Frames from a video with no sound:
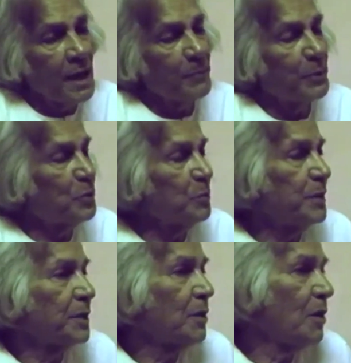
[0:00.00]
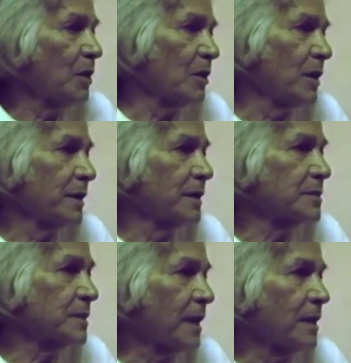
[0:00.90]
And I happened to be in Hong
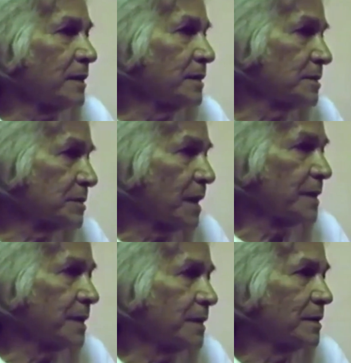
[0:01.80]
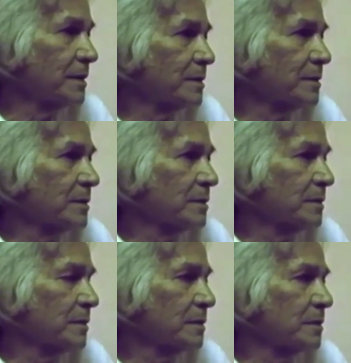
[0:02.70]
Kong and suddenly decided
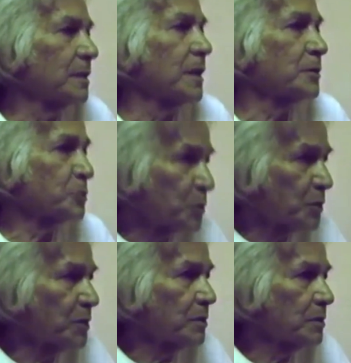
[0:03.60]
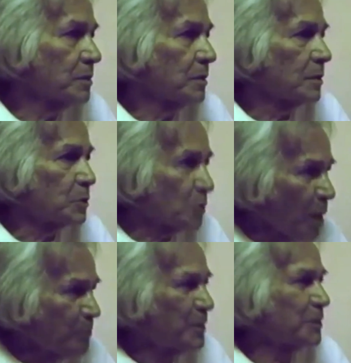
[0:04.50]
that I should
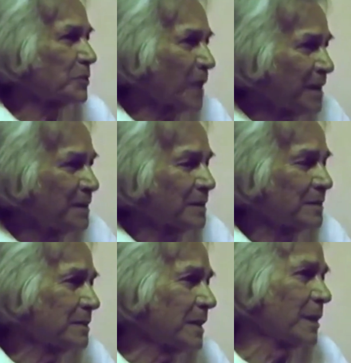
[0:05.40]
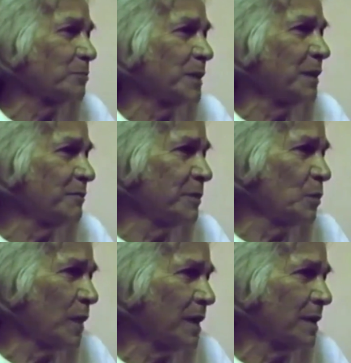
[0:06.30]
drop that rider that I have been
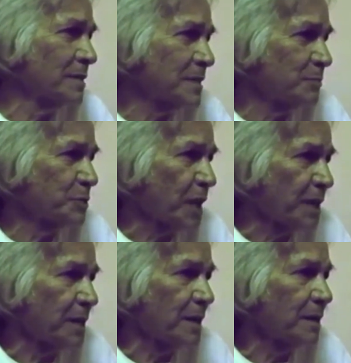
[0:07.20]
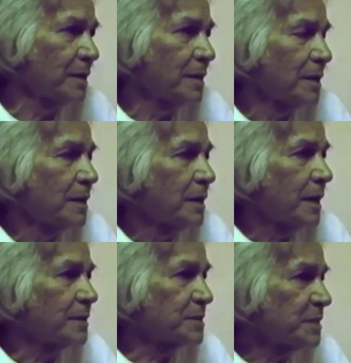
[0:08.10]
everywhere except China
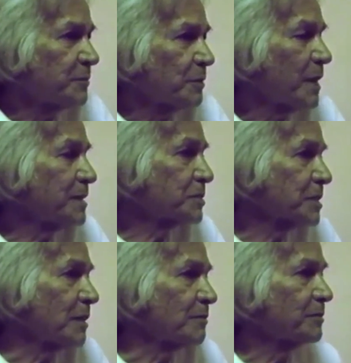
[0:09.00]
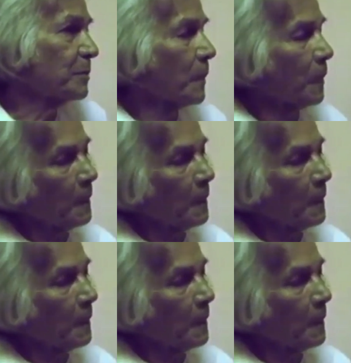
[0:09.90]
and see for myself.